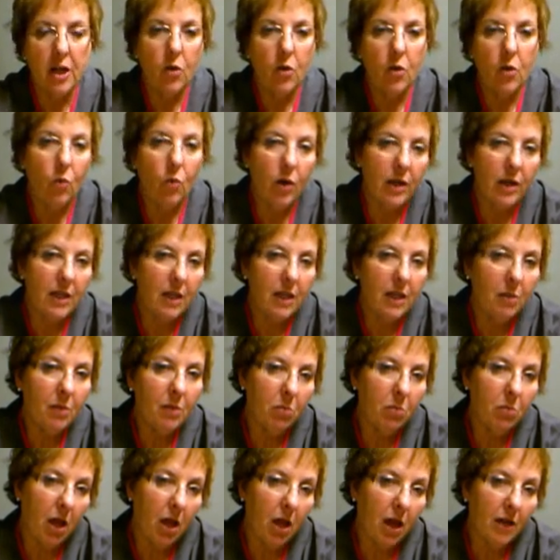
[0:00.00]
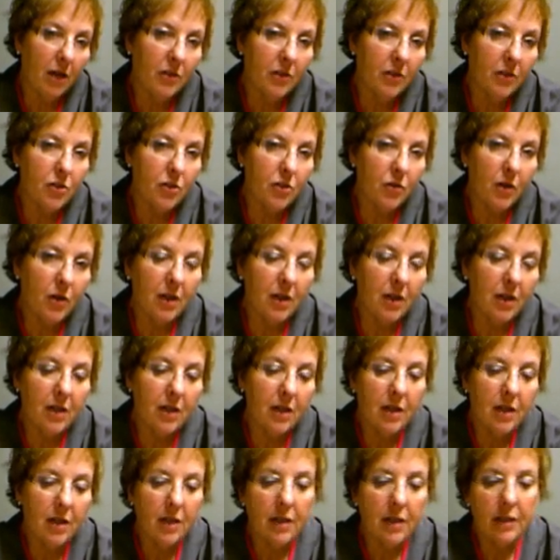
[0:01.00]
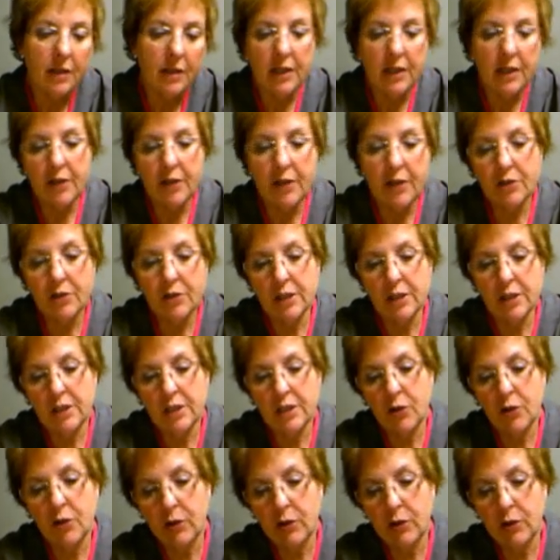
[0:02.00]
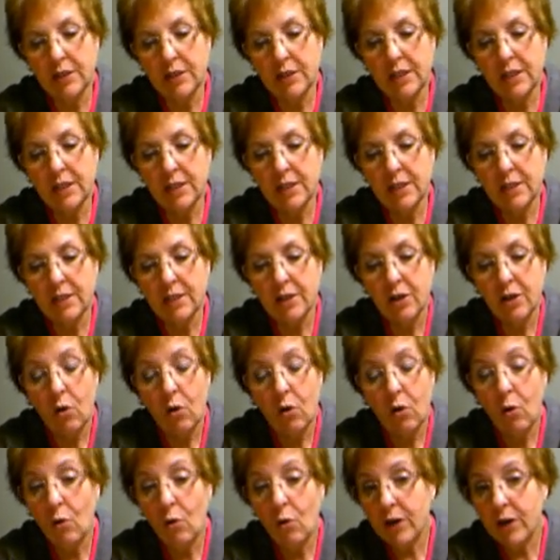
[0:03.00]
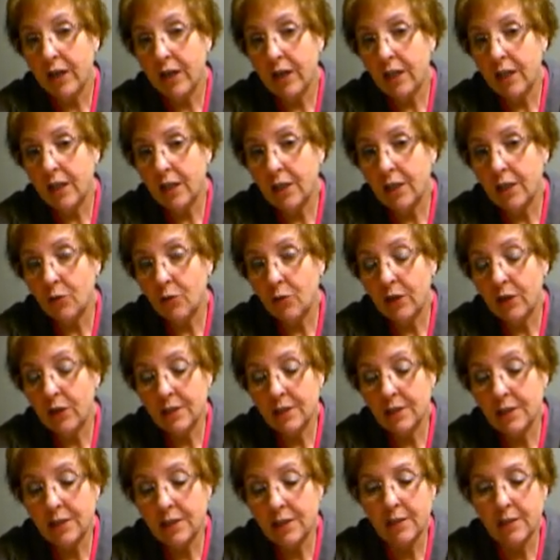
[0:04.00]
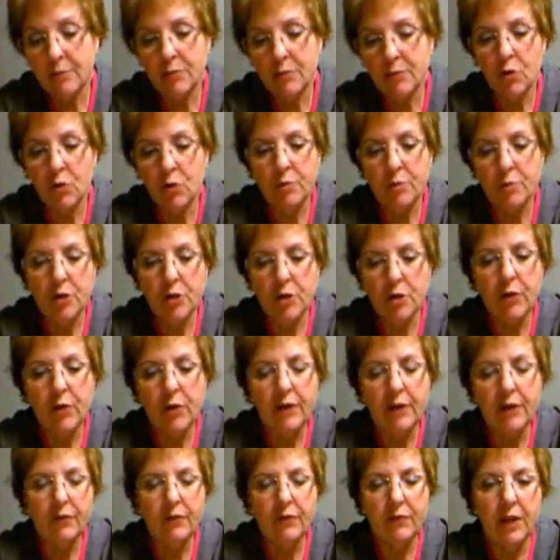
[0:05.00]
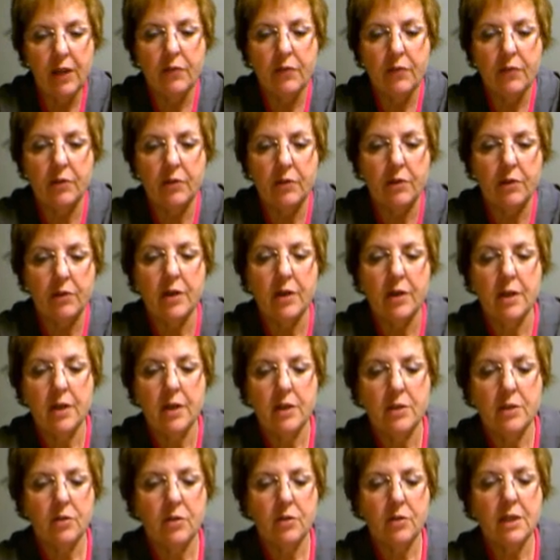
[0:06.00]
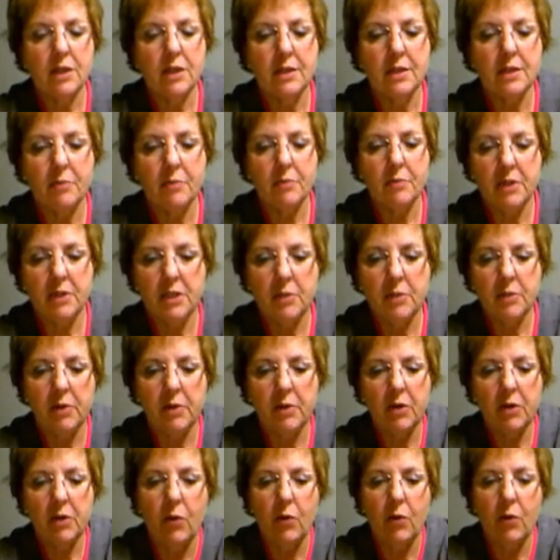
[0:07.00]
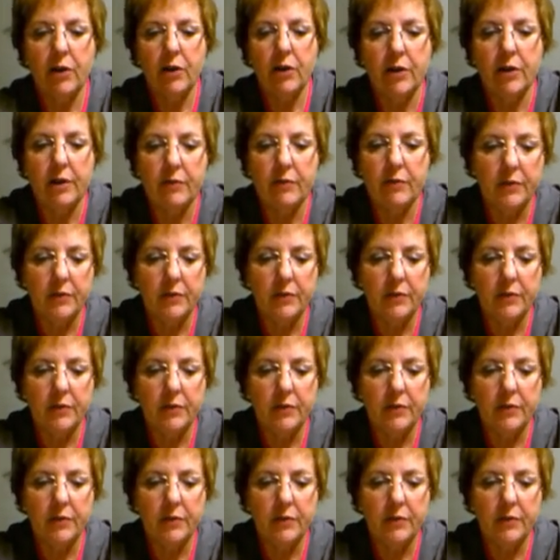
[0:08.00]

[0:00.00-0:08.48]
One can block the drug, the other can decrease it, or it can increase the absorption rate of the other. So that's something to be aware of.